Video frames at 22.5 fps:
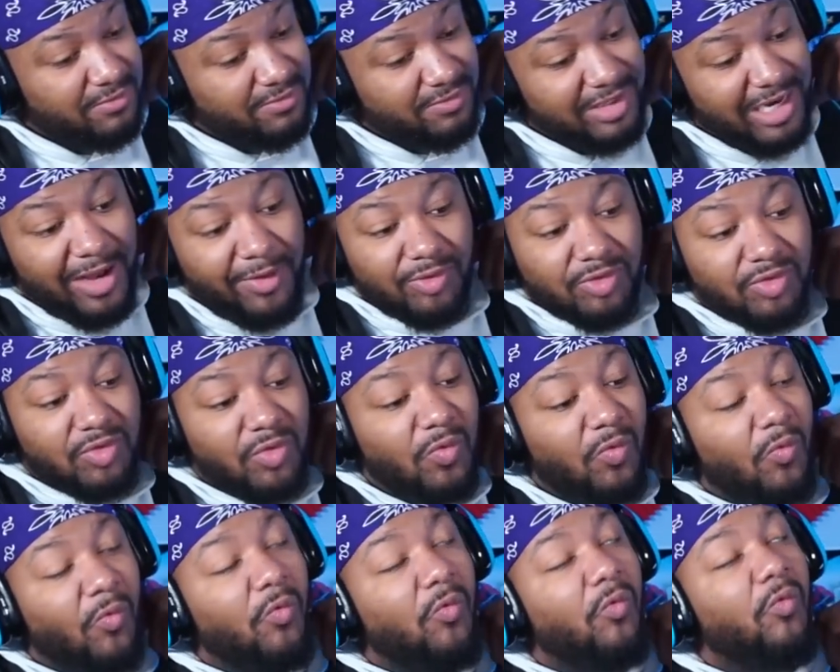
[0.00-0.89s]
That was
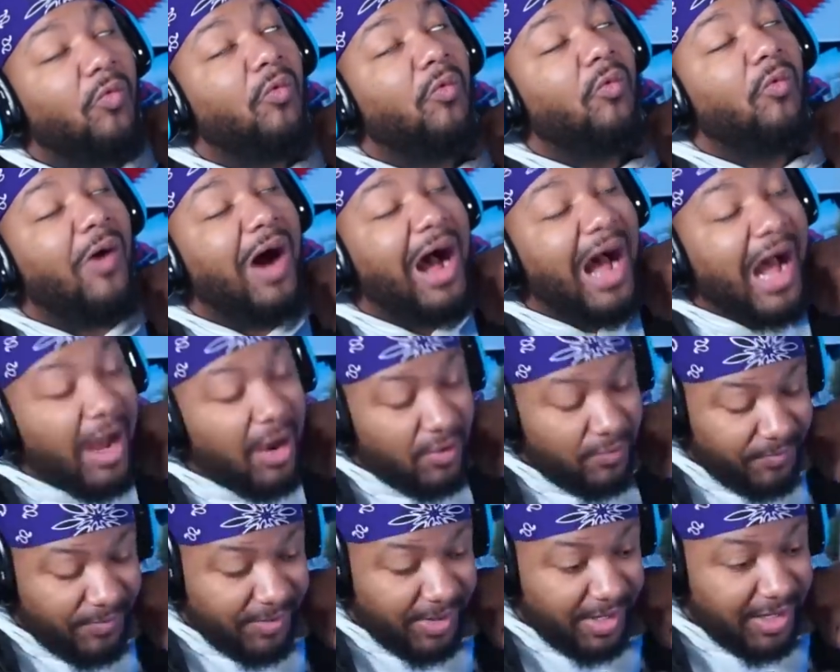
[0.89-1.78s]
wild,
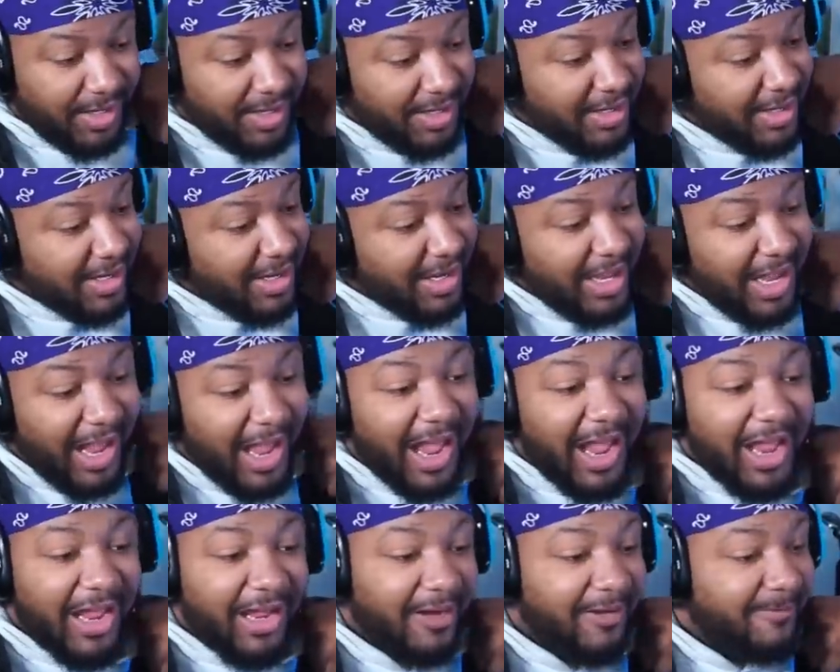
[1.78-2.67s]
man.
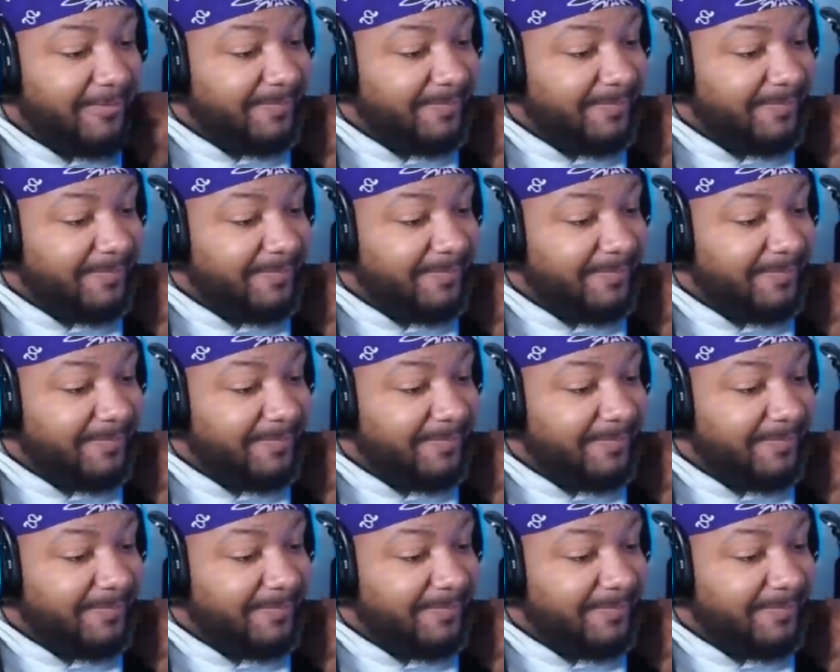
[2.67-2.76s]
Hey,